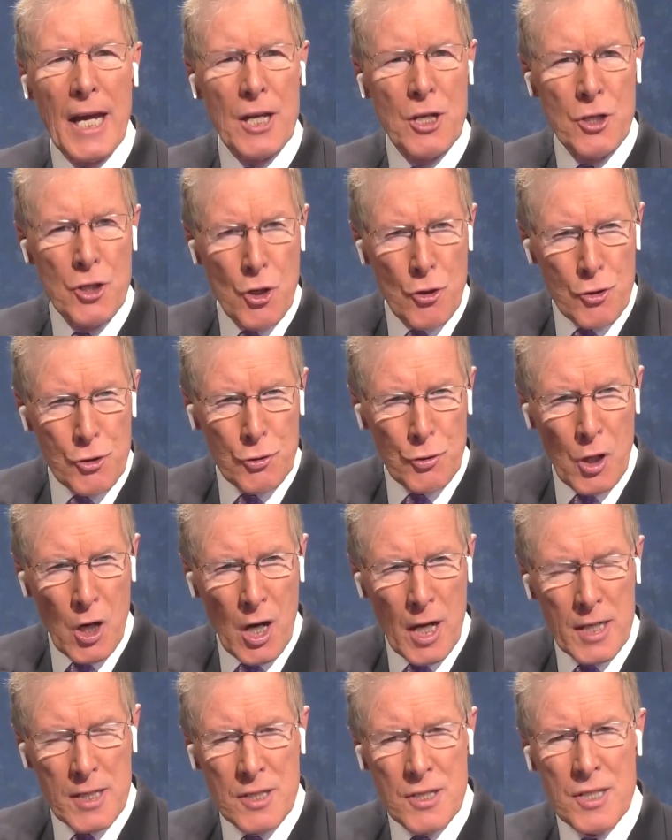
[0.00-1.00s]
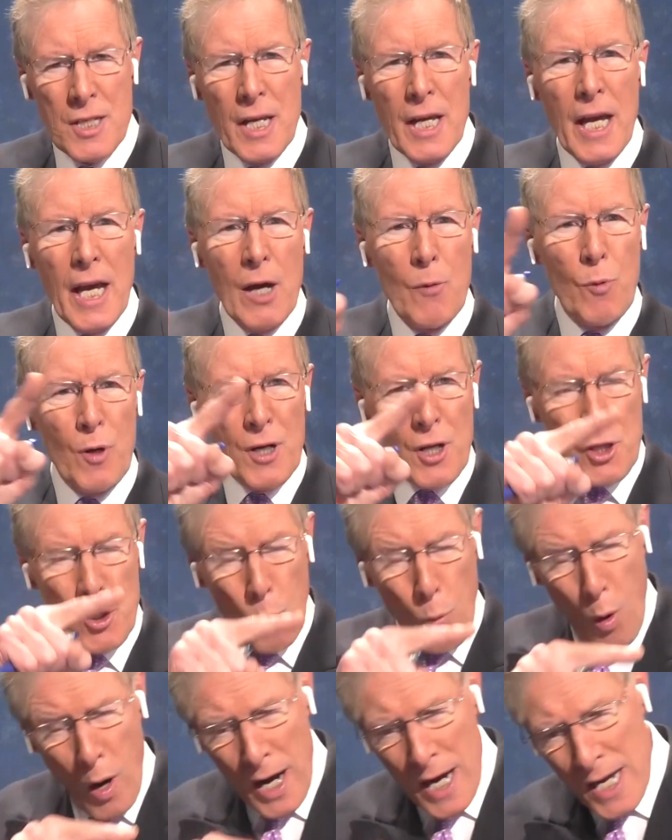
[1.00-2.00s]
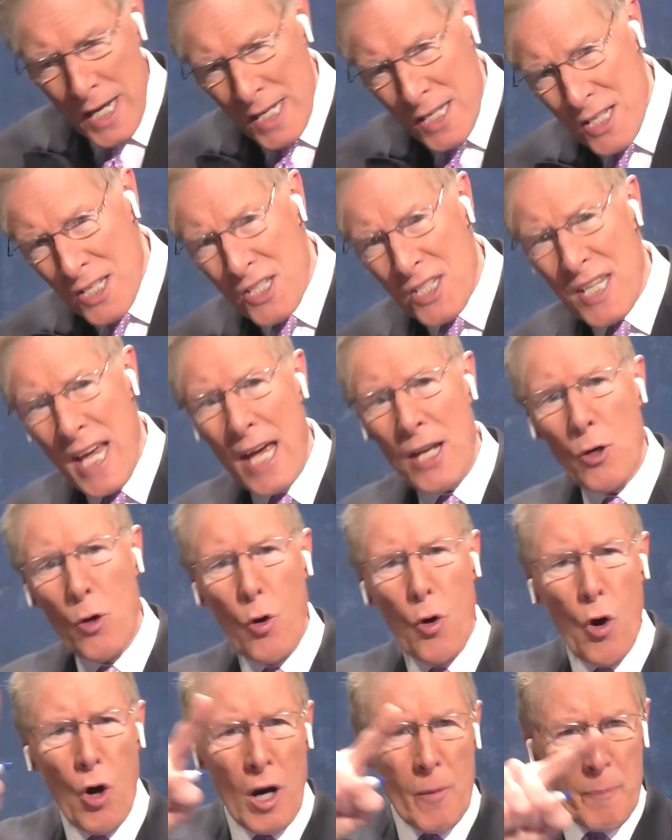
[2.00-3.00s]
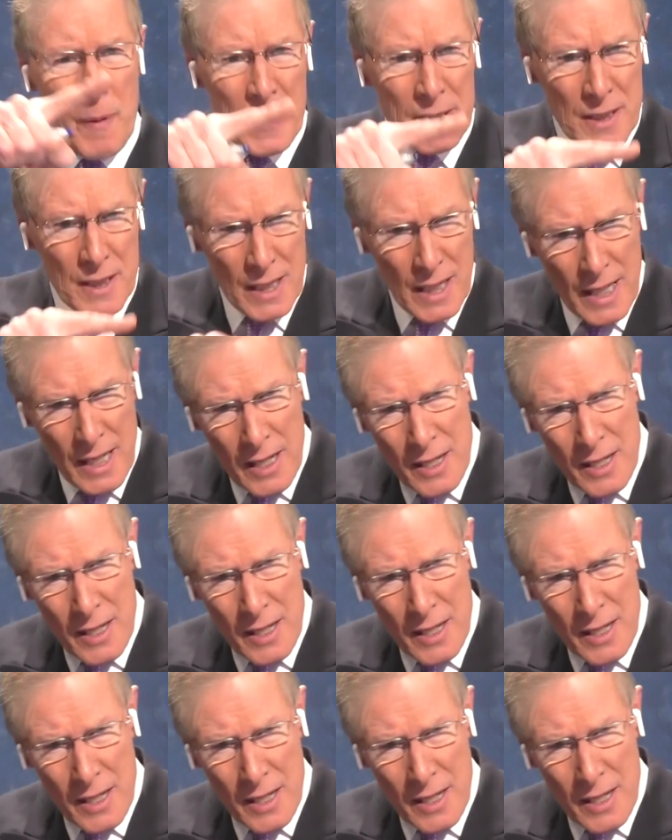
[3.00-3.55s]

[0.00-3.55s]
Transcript: and neutrons, and what are the ones that orbit